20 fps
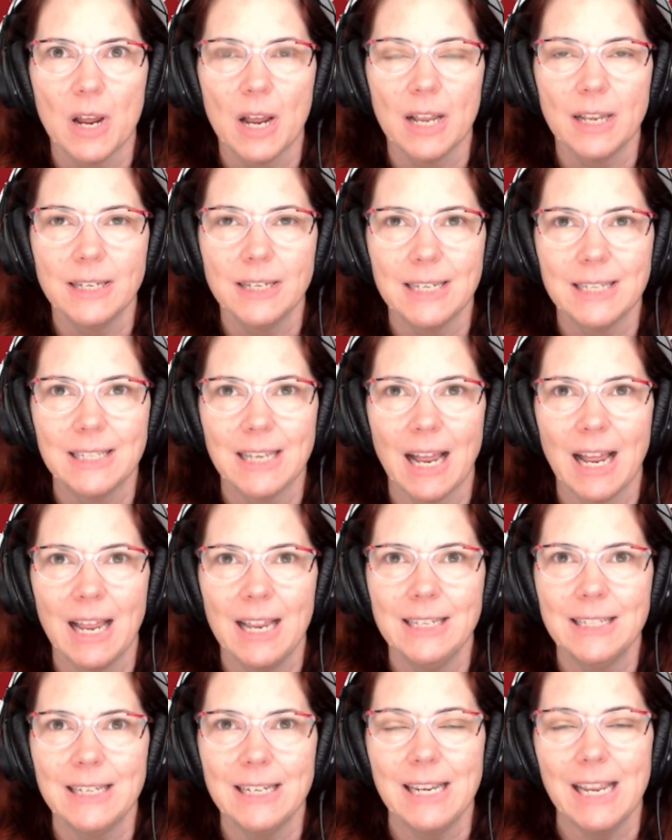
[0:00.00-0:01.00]

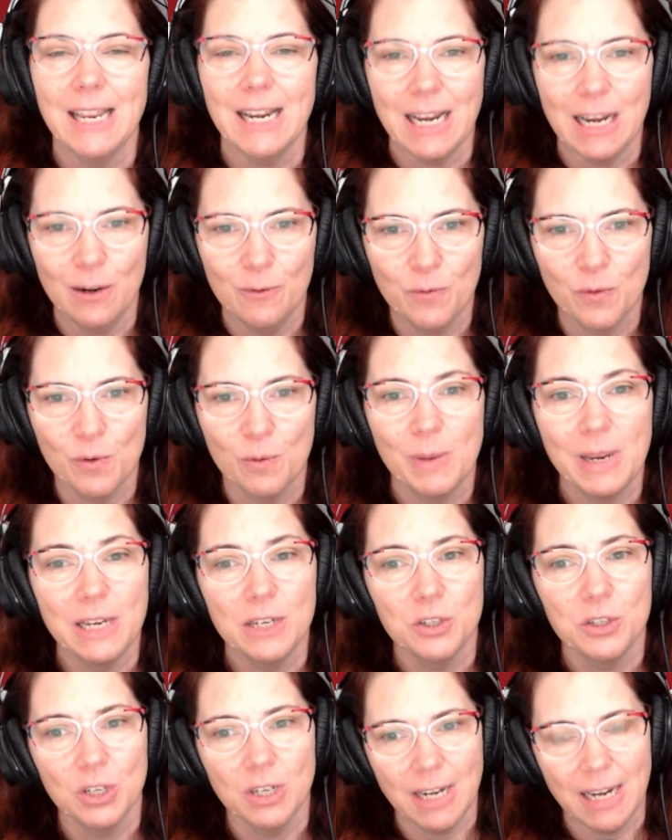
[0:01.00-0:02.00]
designed to get
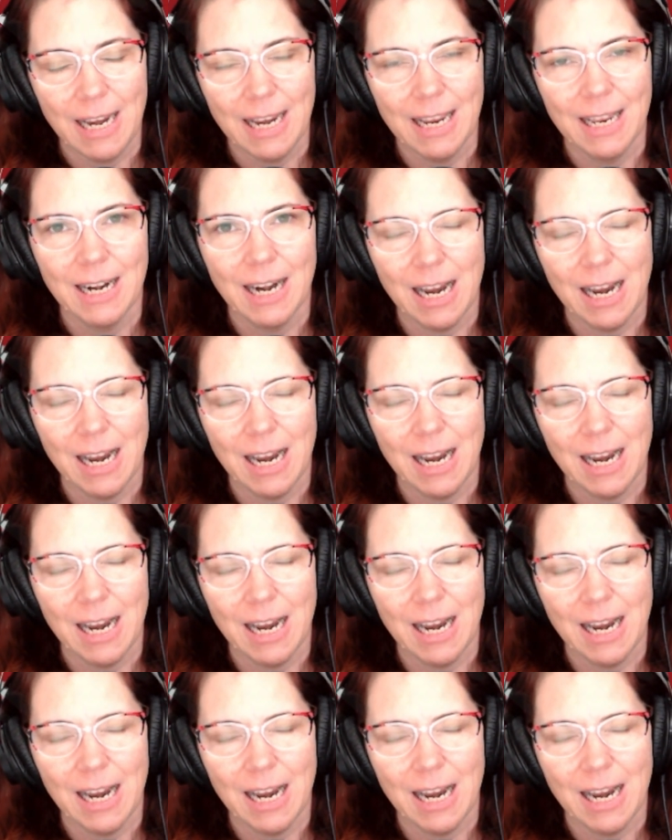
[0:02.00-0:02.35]
information and